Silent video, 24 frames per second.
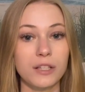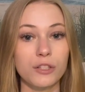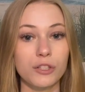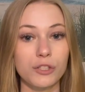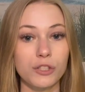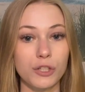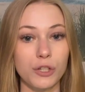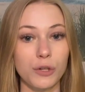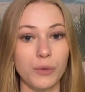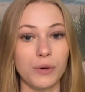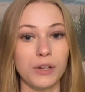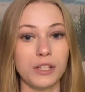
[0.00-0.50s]
to
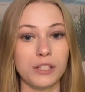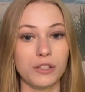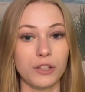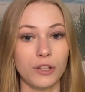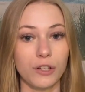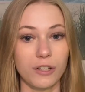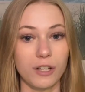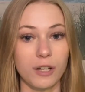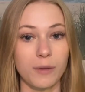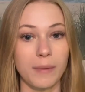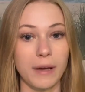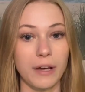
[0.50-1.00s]
do is
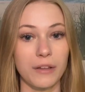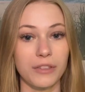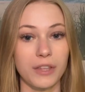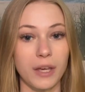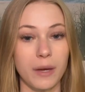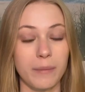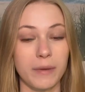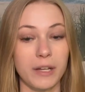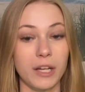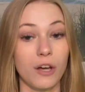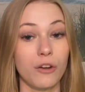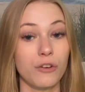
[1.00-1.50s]
learn about
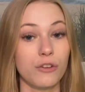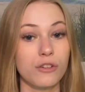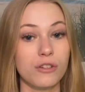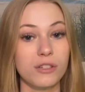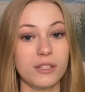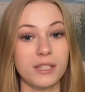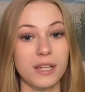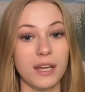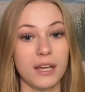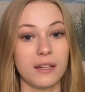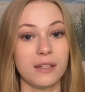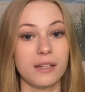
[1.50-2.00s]
them and
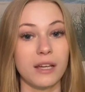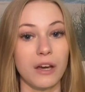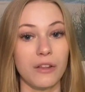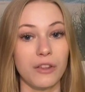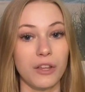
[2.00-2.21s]
understand how